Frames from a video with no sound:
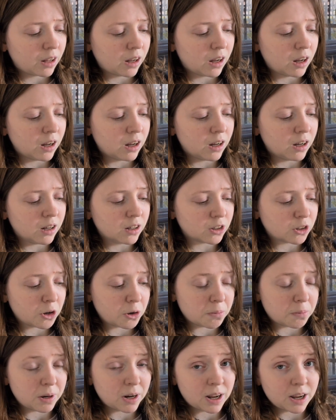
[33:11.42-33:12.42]

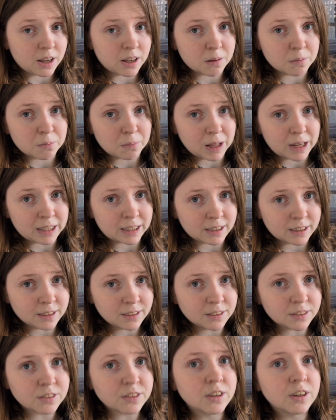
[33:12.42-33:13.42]
Copenhagen
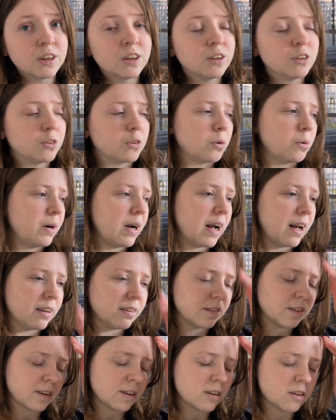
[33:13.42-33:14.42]
blanket. So it
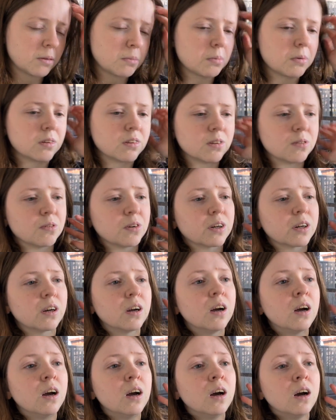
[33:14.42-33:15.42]
has like a specific
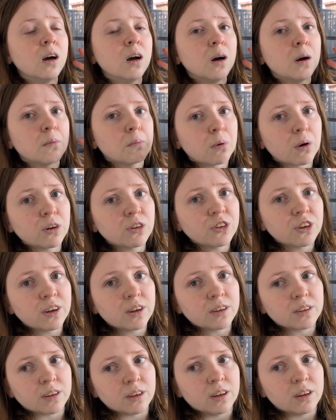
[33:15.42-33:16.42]

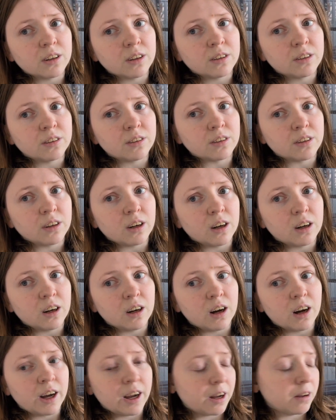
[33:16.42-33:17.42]
project, and
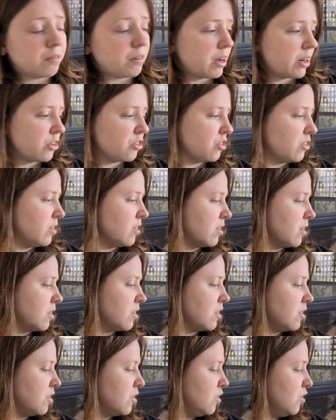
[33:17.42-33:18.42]
I have actually
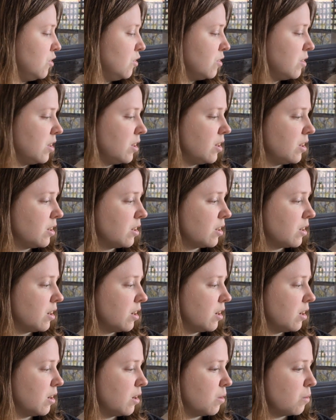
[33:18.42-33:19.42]
started using
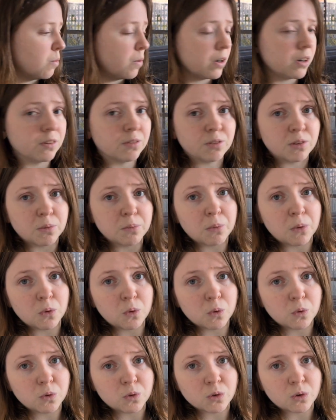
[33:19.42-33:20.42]
one of the
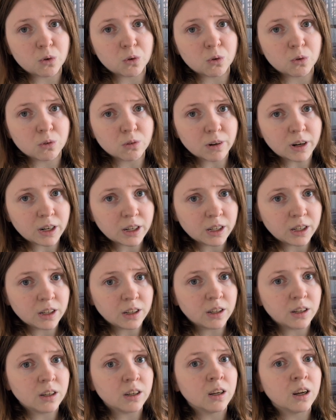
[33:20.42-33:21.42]
balls
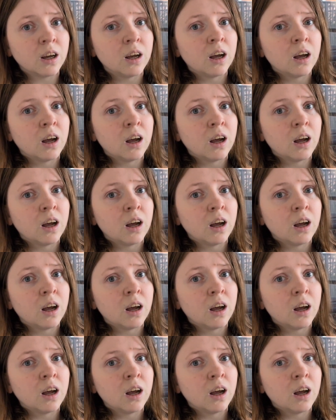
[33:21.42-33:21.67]
already.